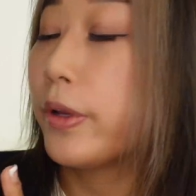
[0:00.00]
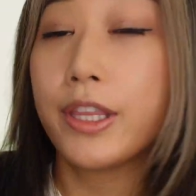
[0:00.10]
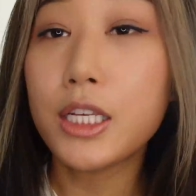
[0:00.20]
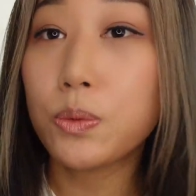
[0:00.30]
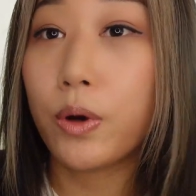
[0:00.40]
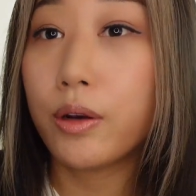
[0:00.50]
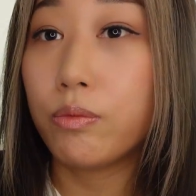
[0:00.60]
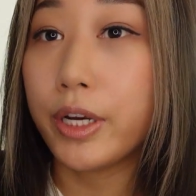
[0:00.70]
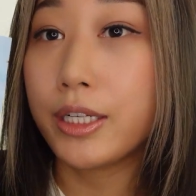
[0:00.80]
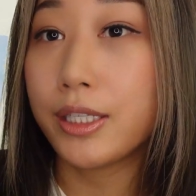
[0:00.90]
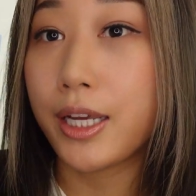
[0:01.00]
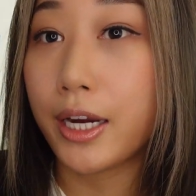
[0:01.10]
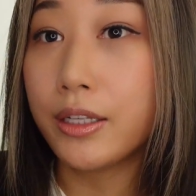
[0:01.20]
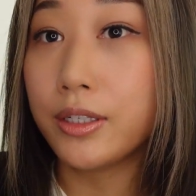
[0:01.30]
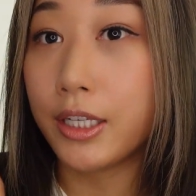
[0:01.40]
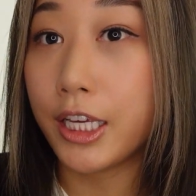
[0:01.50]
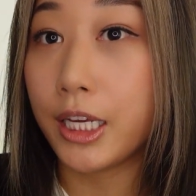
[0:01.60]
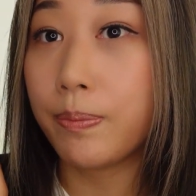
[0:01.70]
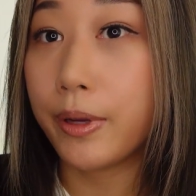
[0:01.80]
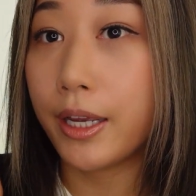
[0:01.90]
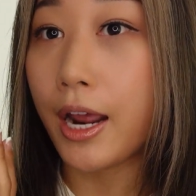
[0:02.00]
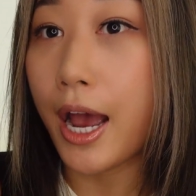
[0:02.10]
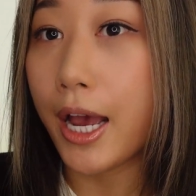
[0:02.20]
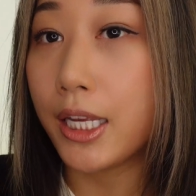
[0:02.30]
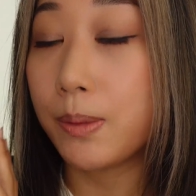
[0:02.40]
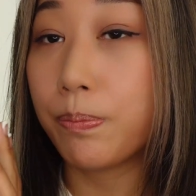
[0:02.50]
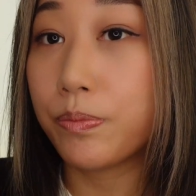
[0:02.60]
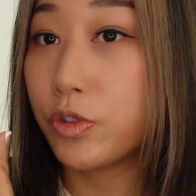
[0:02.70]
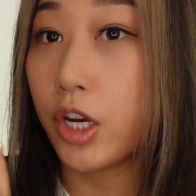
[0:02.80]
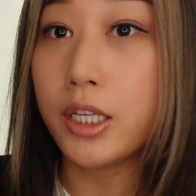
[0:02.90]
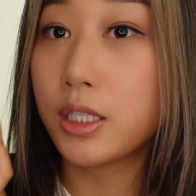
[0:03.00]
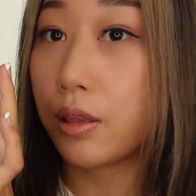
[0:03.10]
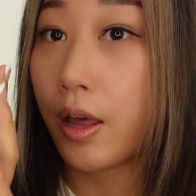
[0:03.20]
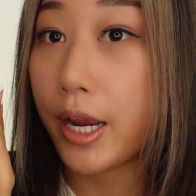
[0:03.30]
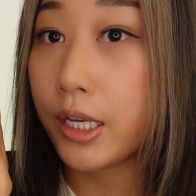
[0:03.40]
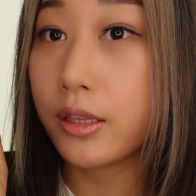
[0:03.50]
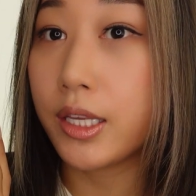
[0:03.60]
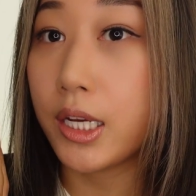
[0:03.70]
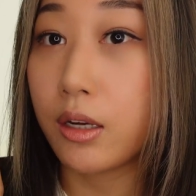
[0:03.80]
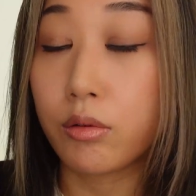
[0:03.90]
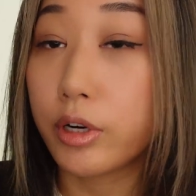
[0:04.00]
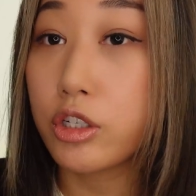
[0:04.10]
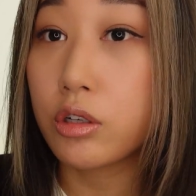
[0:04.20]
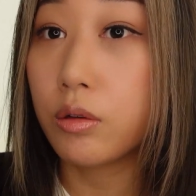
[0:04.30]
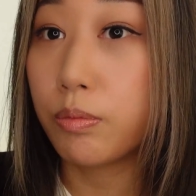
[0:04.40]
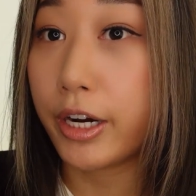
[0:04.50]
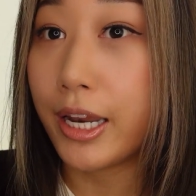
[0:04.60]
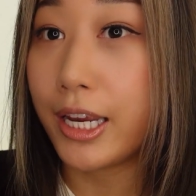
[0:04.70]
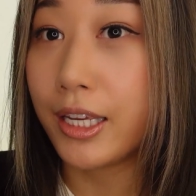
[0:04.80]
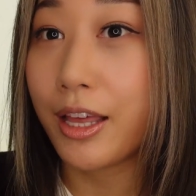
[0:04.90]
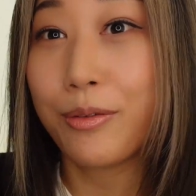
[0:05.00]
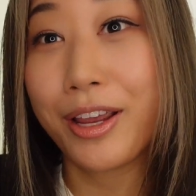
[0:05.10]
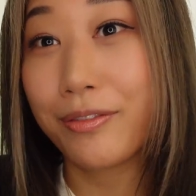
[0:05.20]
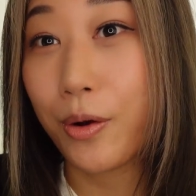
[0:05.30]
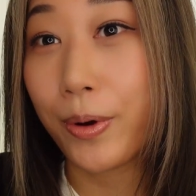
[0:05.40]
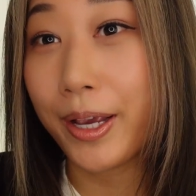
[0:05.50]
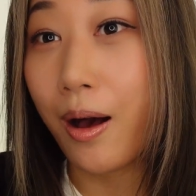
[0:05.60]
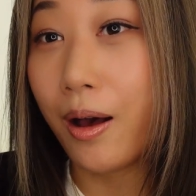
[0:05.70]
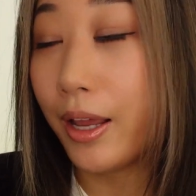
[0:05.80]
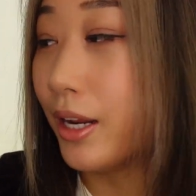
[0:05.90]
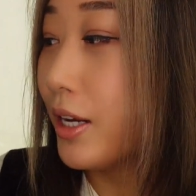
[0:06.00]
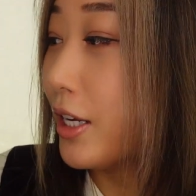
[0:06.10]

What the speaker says: this one, we decided to keep it as just like the original branding that we have going on.